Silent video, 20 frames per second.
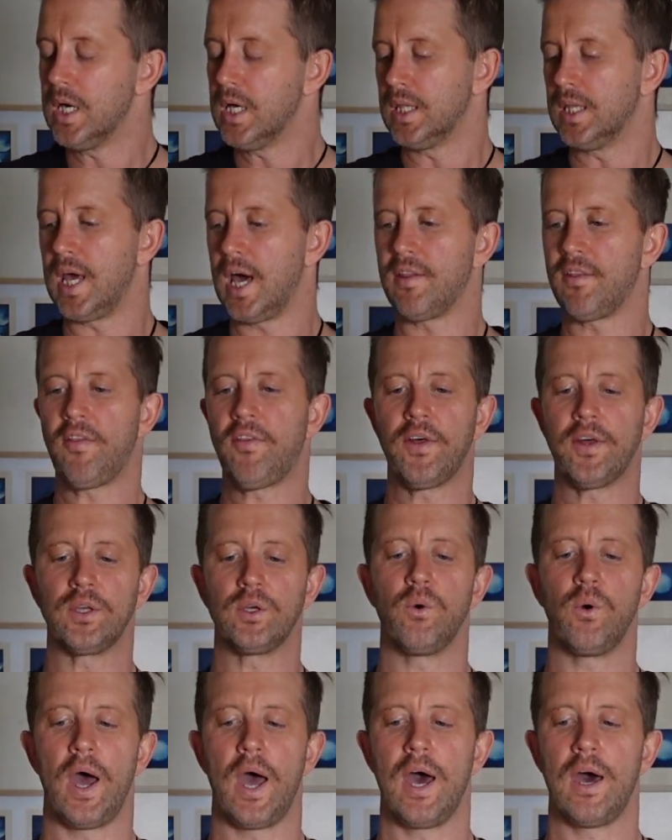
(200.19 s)
The other thing
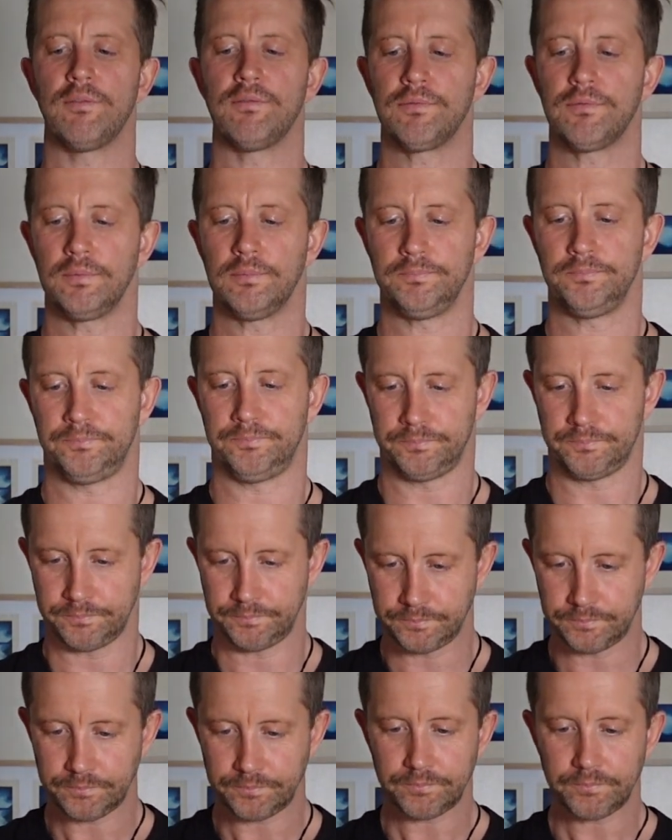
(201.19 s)
you'll have
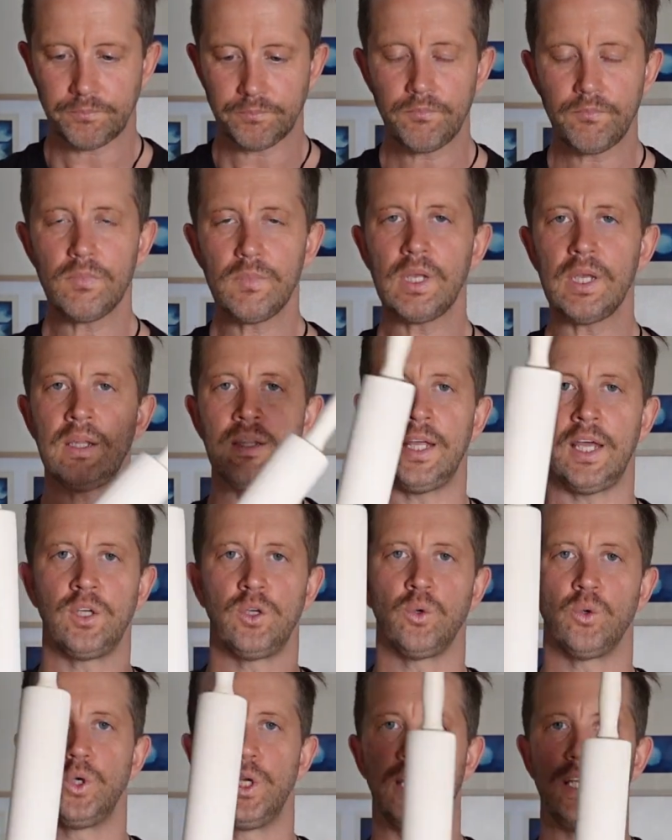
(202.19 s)
that
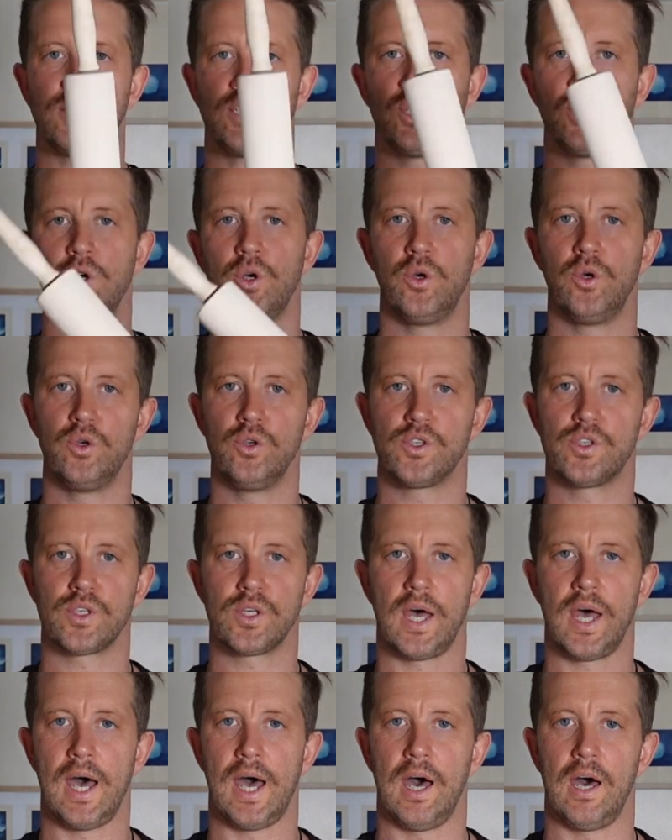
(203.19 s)
you'll need to use
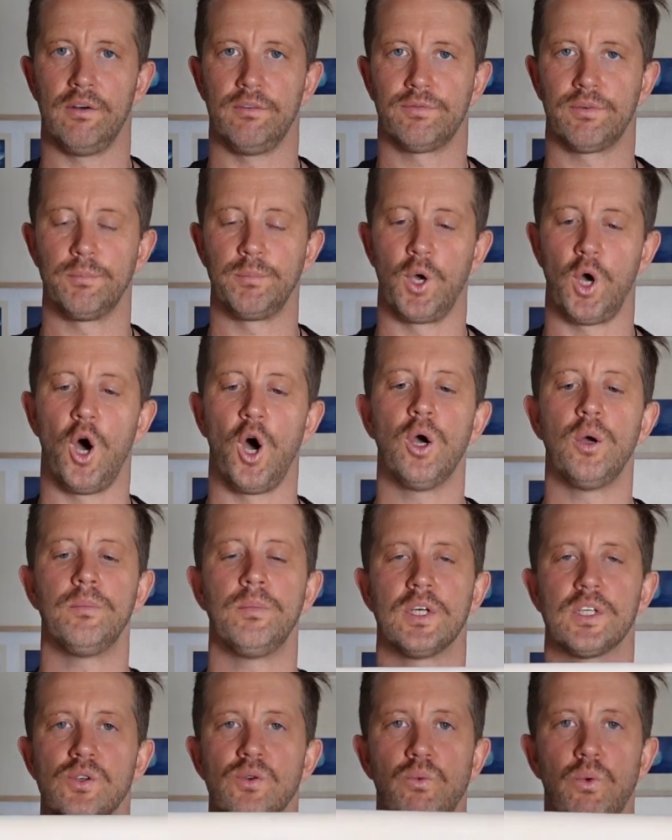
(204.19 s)
from your home
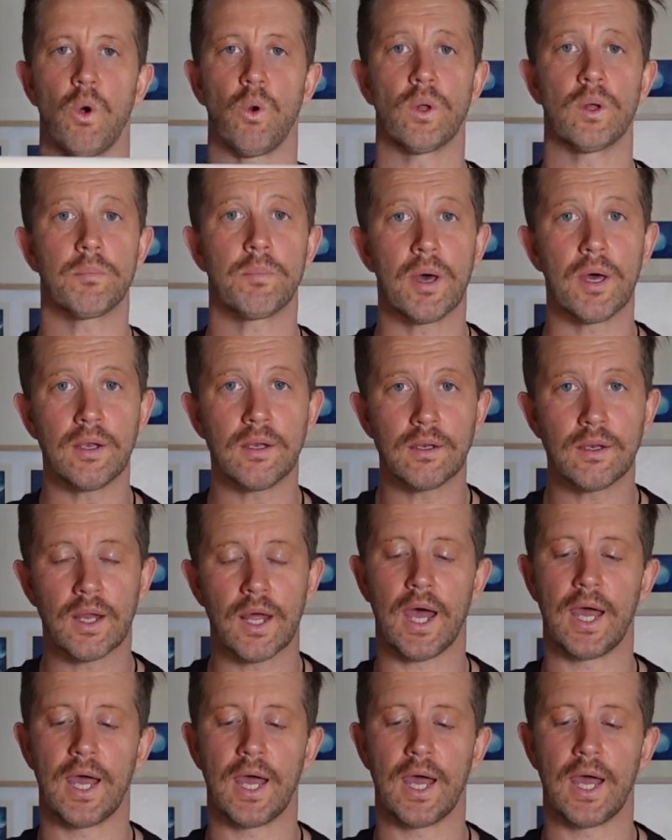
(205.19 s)
is a rolling pin.